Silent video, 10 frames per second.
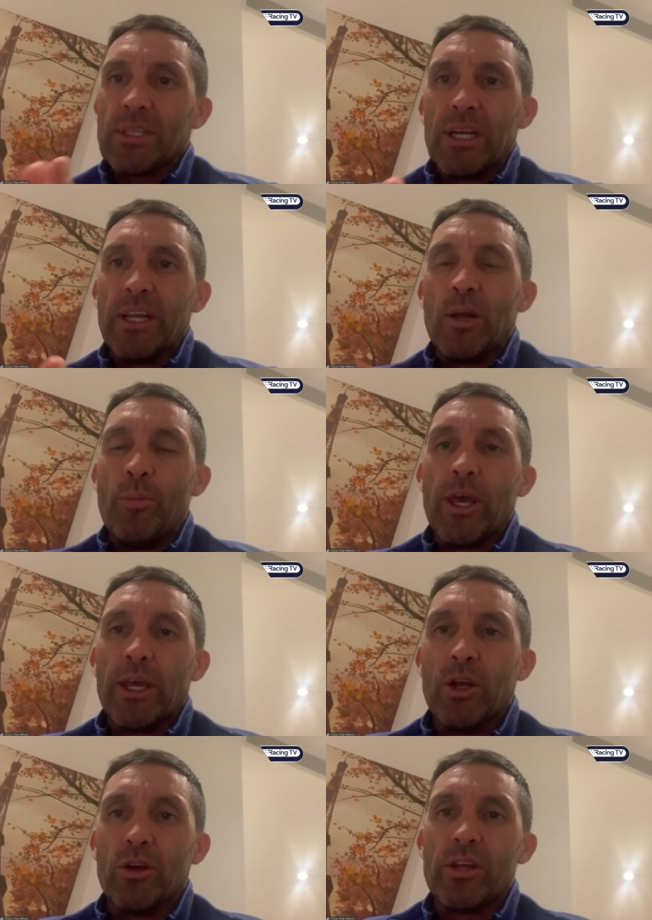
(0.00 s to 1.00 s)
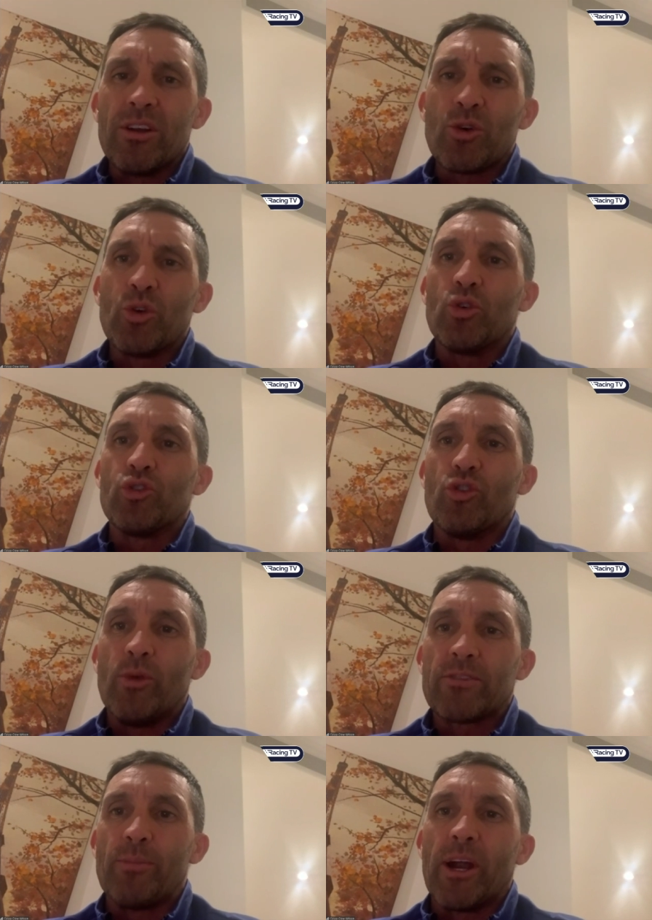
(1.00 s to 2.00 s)
a little bit, you know, you're not going to go through a
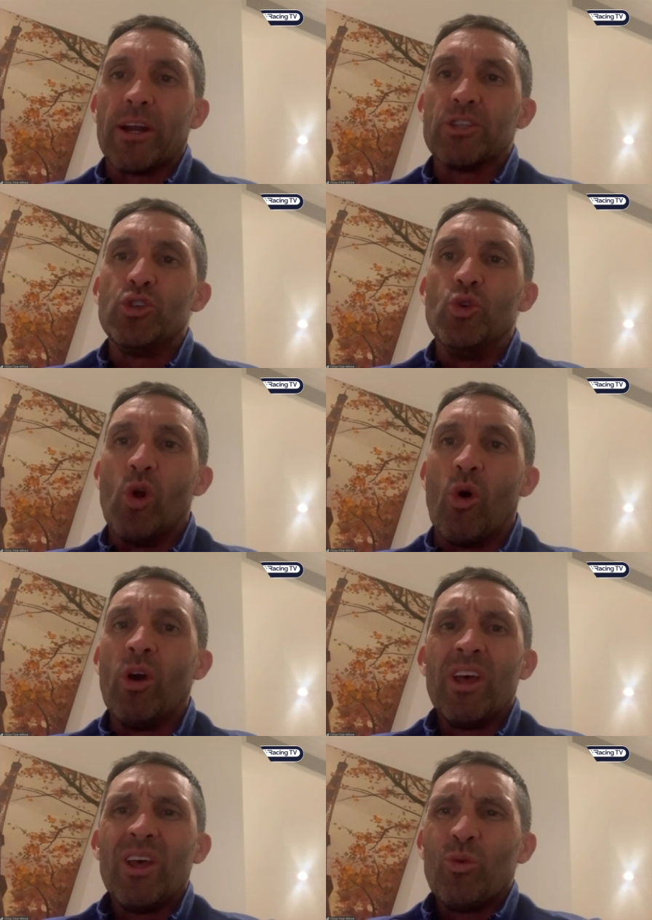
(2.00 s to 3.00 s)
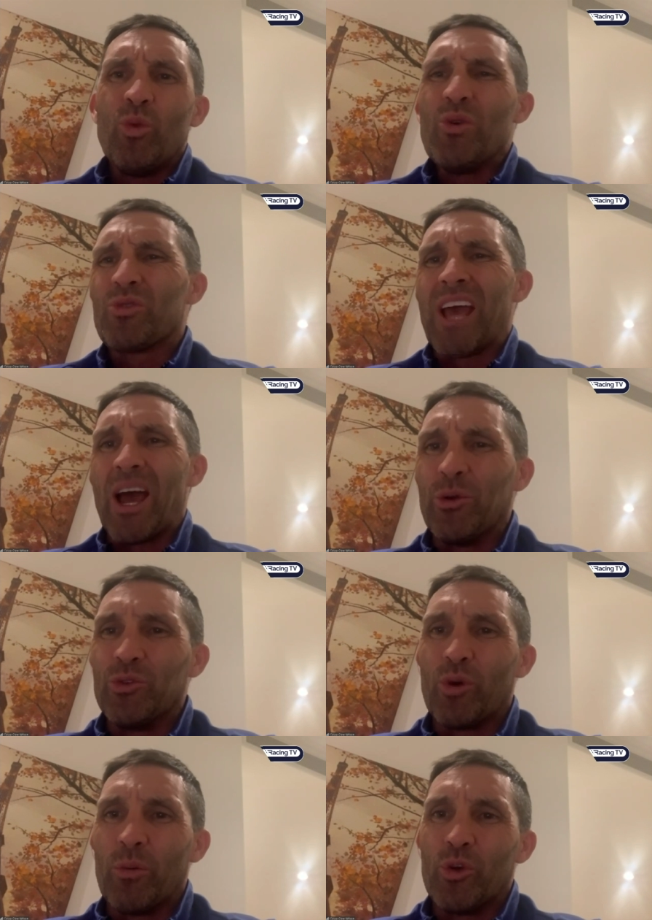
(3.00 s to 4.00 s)
race, Martin. As you know, we don't
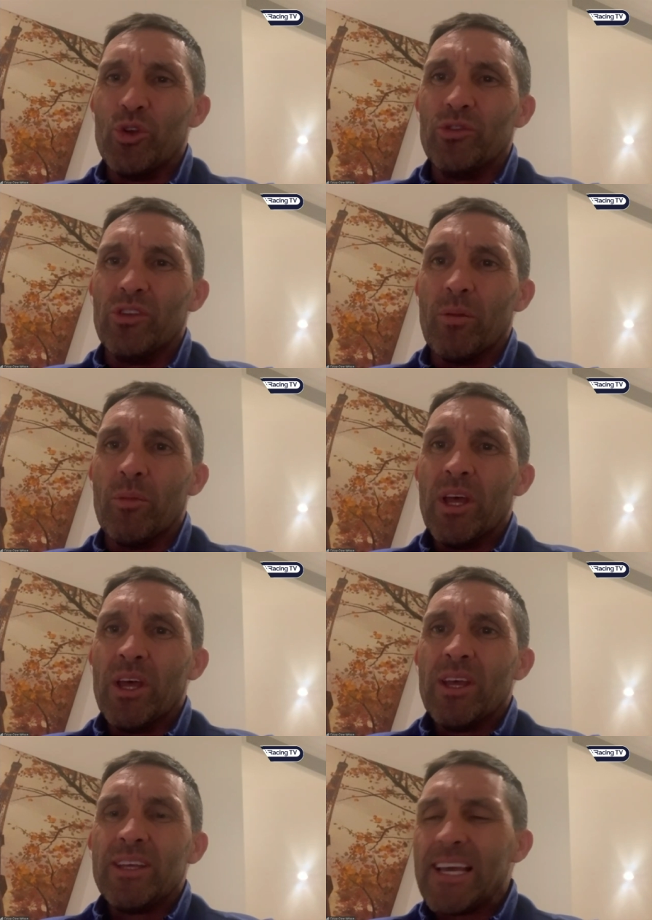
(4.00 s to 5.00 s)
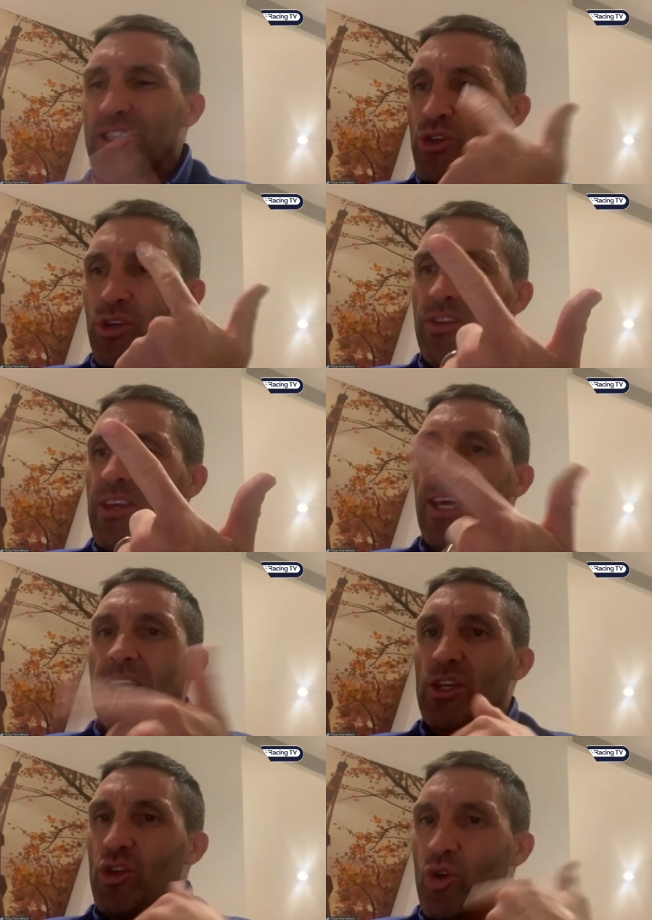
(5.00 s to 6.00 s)
count when we're using them. Yes, you can
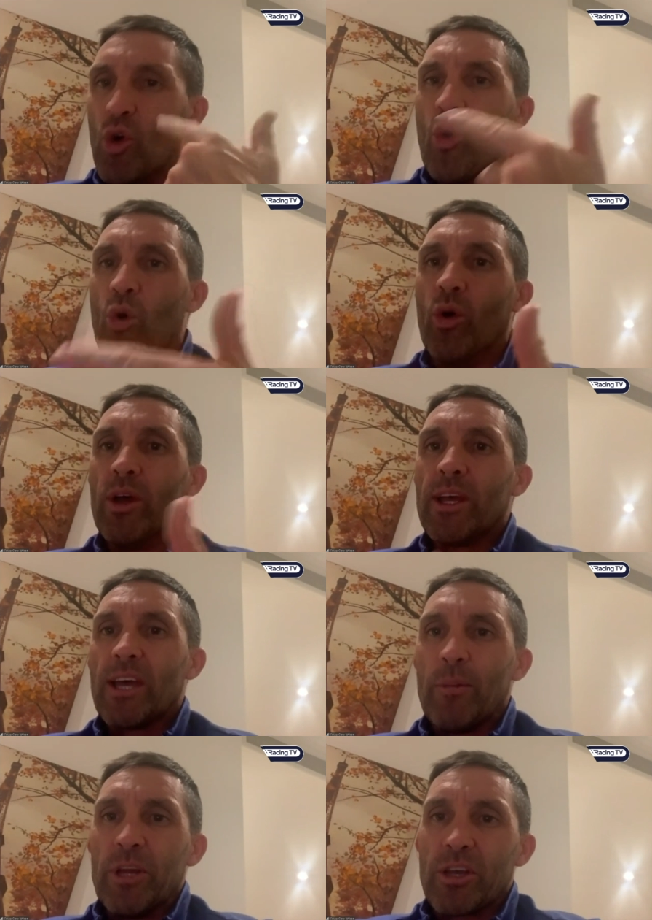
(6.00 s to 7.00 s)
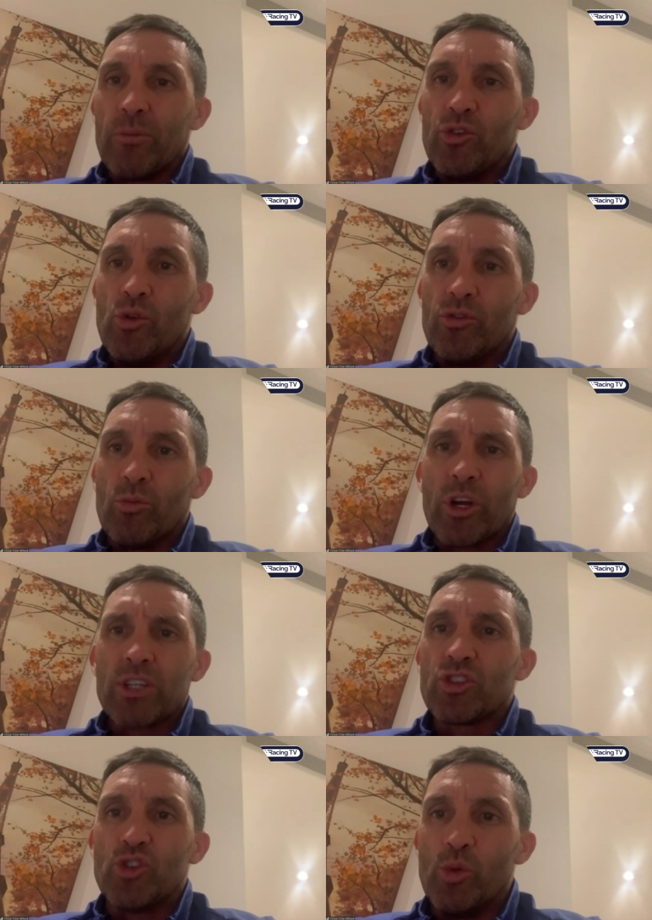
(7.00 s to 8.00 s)
think and you know how many times you use them. We're
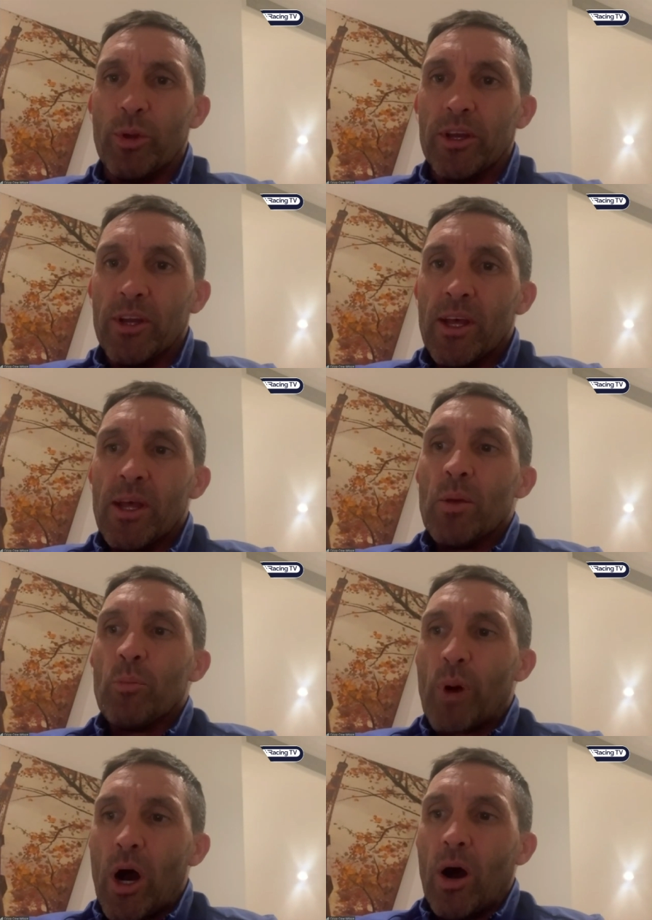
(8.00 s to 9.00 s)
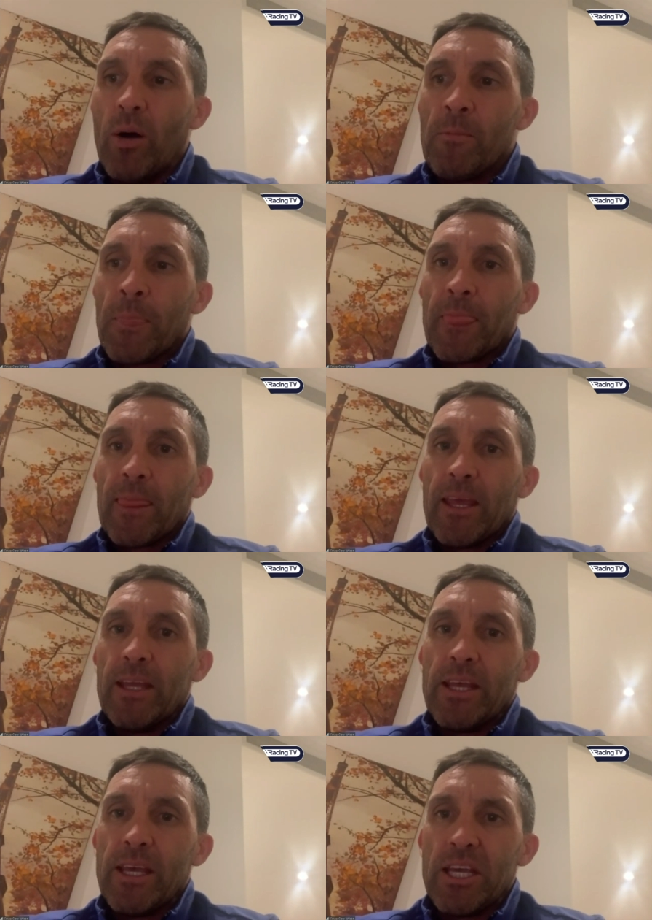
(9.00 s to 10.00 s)
not stupid. But
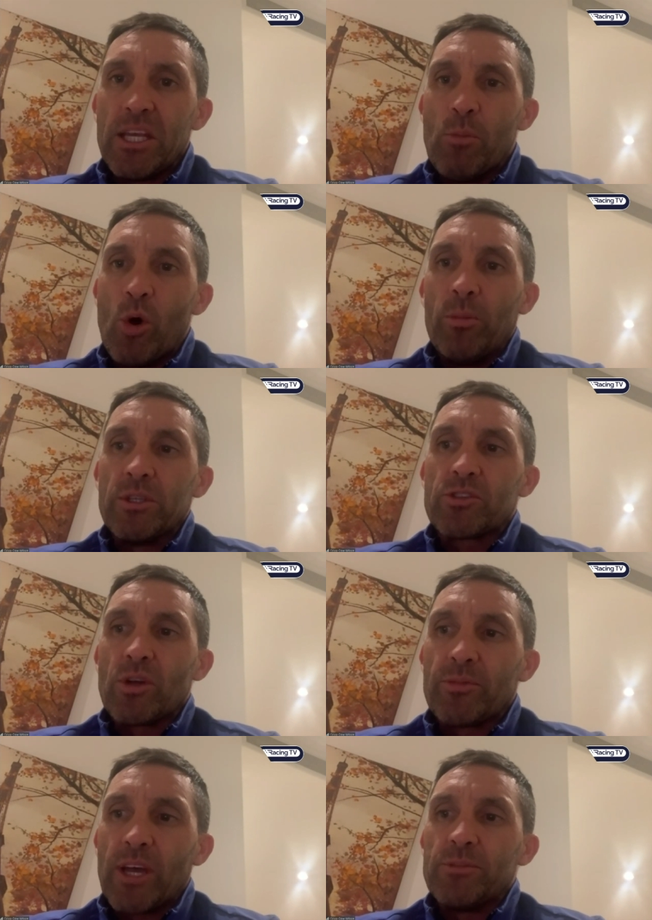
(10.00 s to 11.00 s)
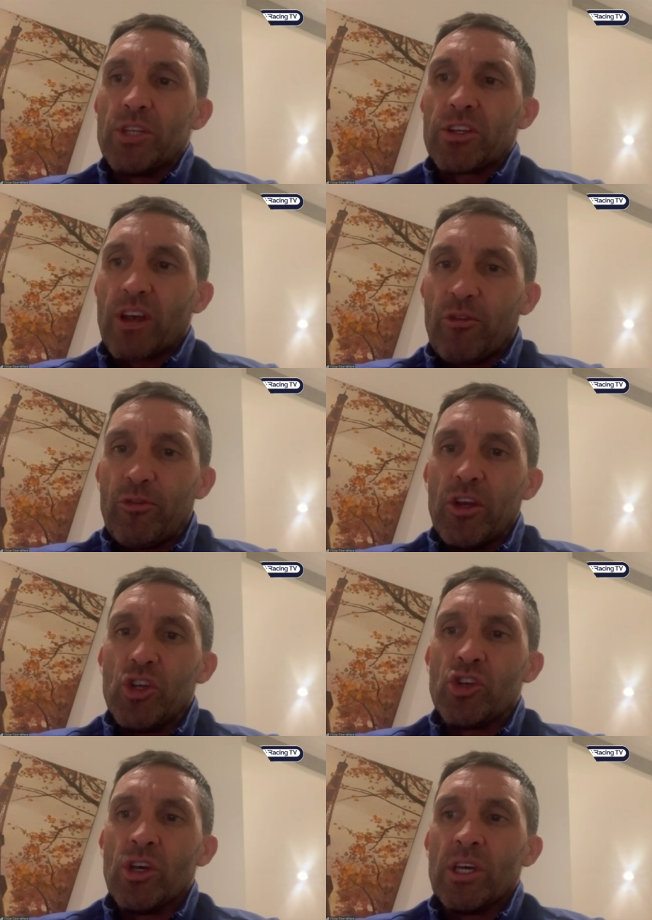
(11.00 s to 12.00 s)
in the heat of the moment, sometimes in a tight
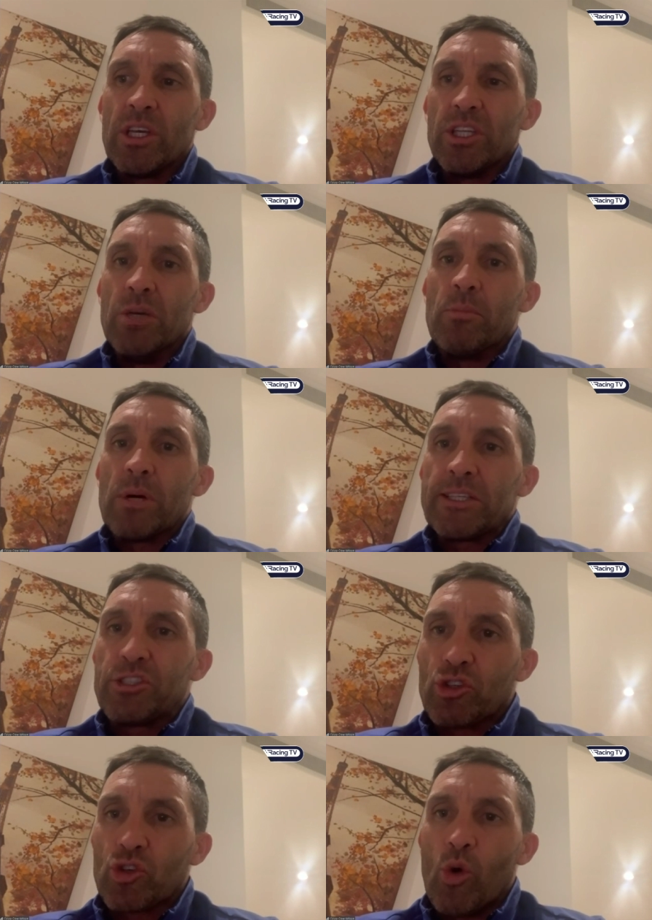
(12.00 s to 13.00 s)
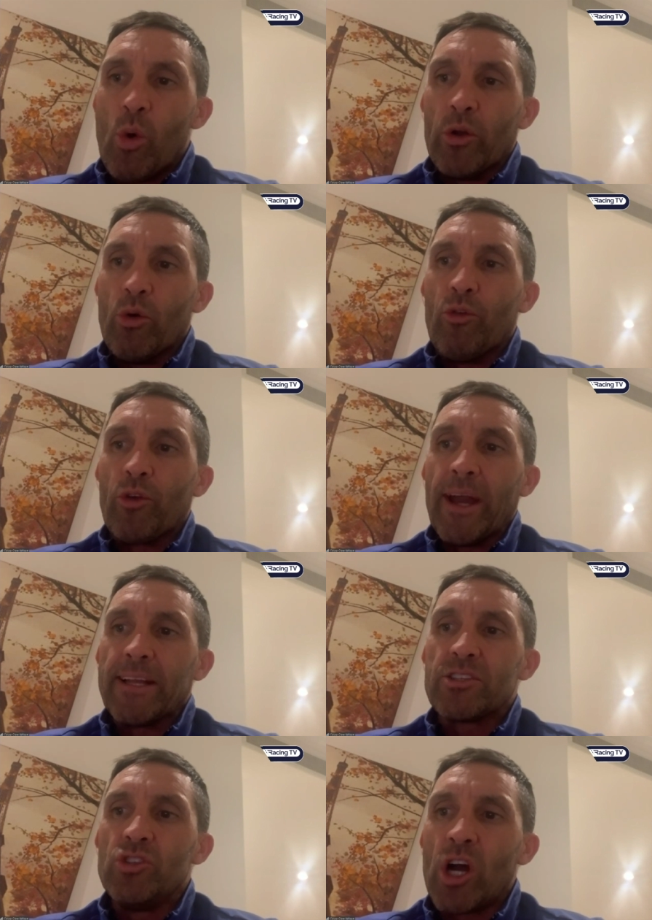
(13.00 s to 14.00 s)
finish, you might just go one over.
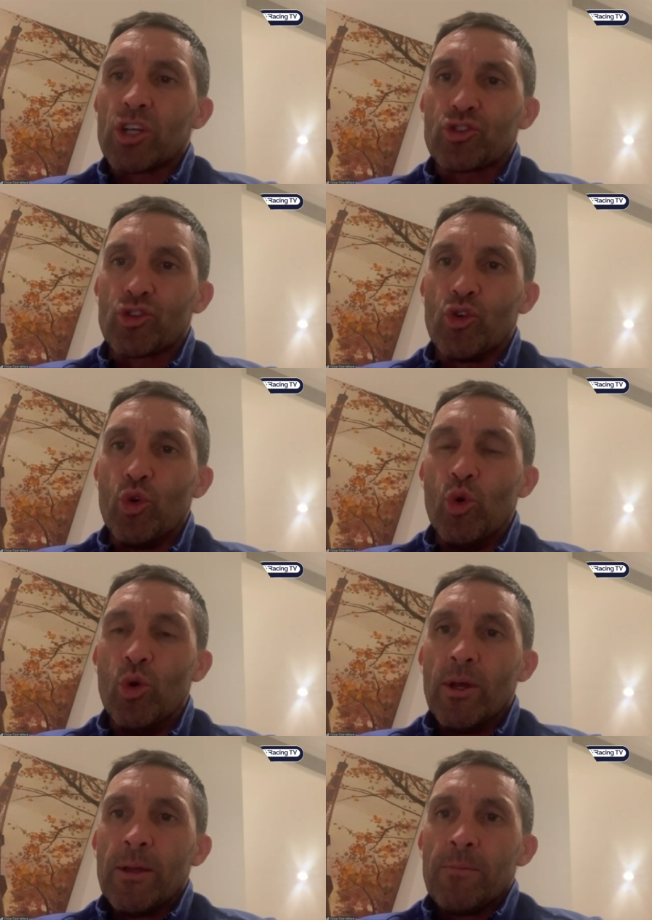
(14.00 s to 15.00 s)
And it's not true,